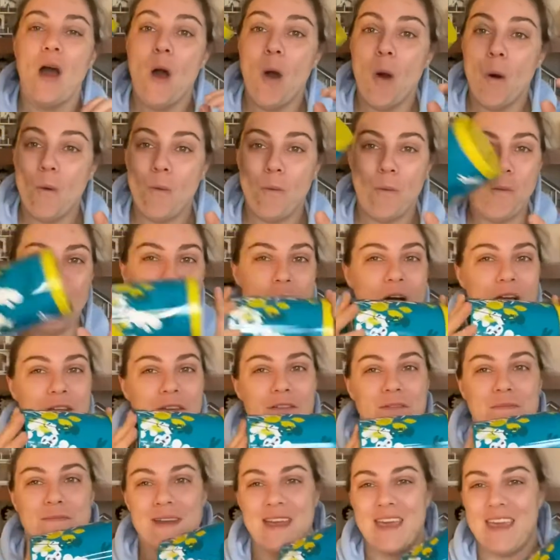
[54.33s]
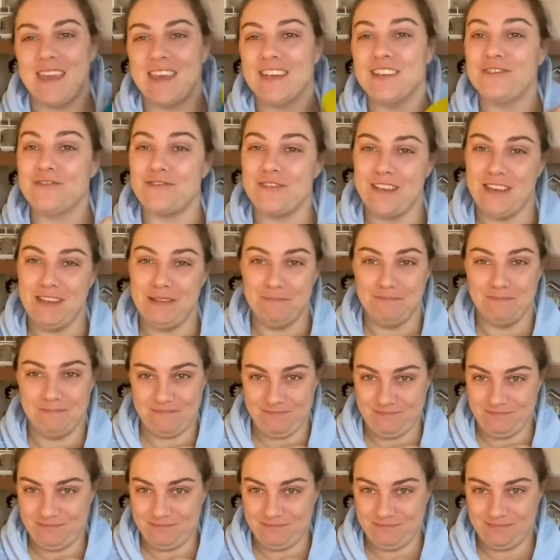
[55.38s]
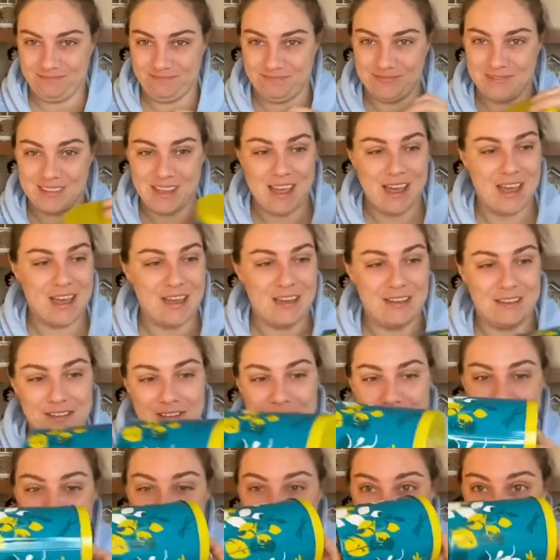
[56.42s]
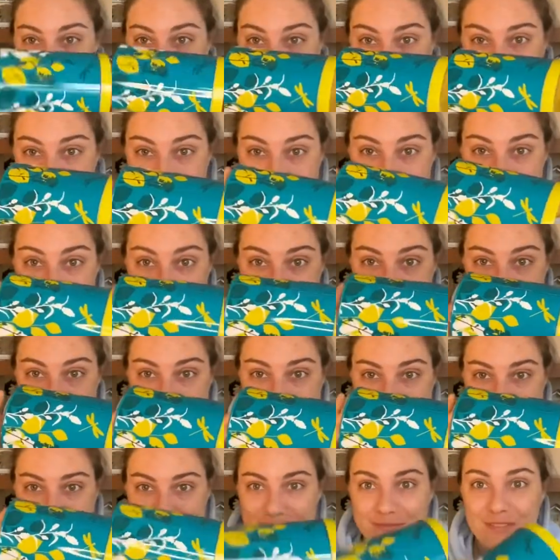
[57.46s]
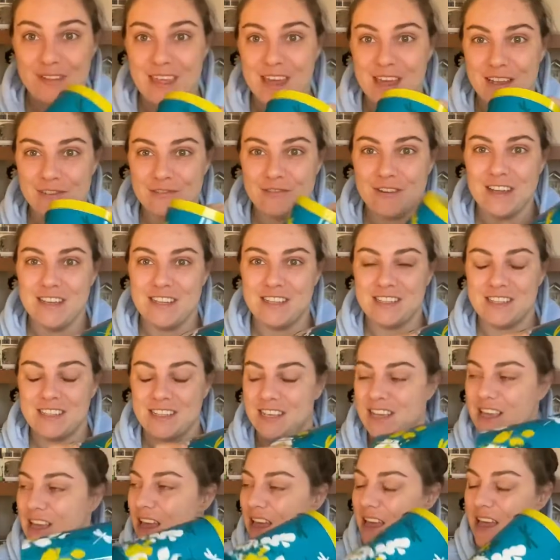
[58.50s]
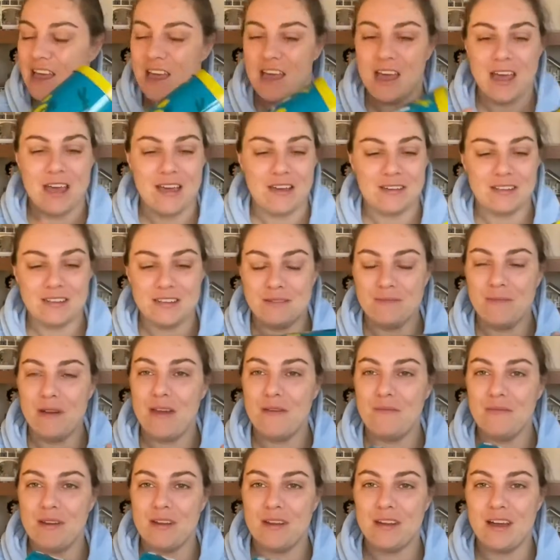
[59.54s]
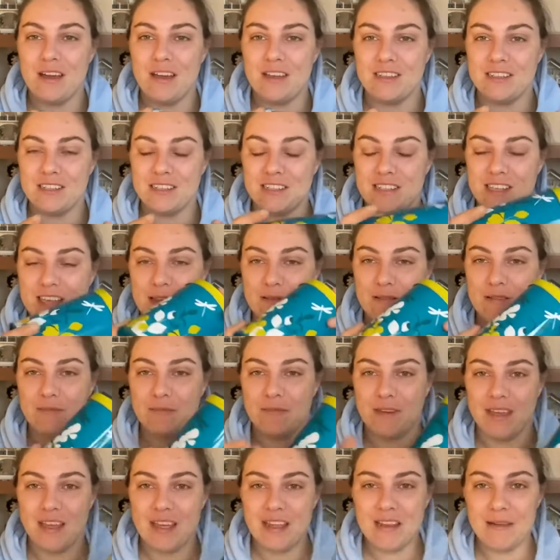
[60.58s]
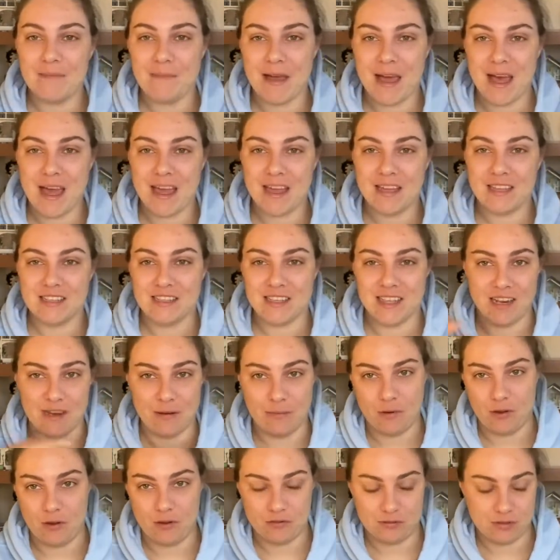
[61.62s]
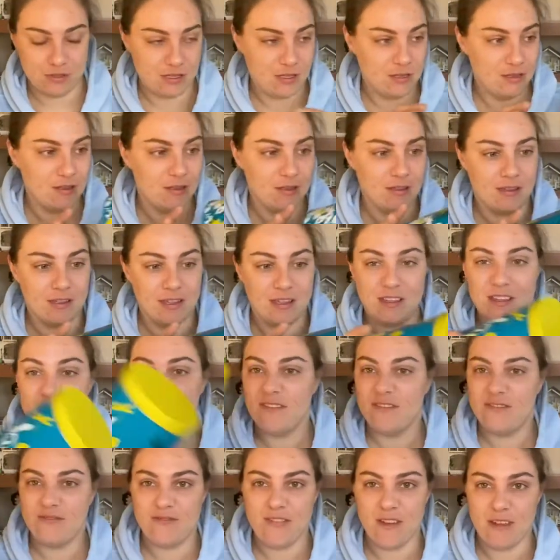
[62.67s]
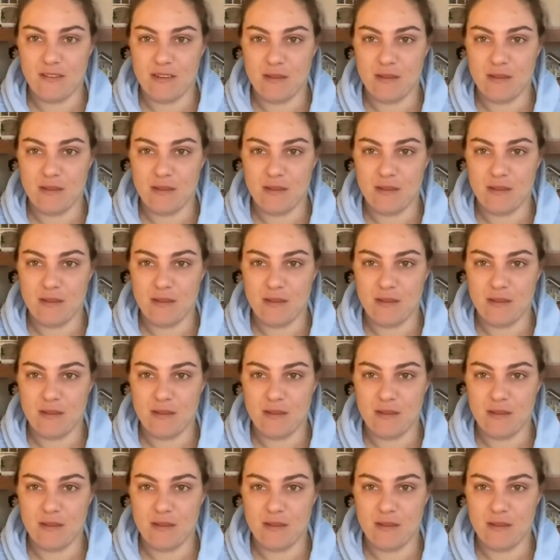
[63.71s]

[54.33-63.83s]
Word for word: why not make a treat, uh, treat tin for their treats? Because at the moment, I just keep them in the bags, in a box. Very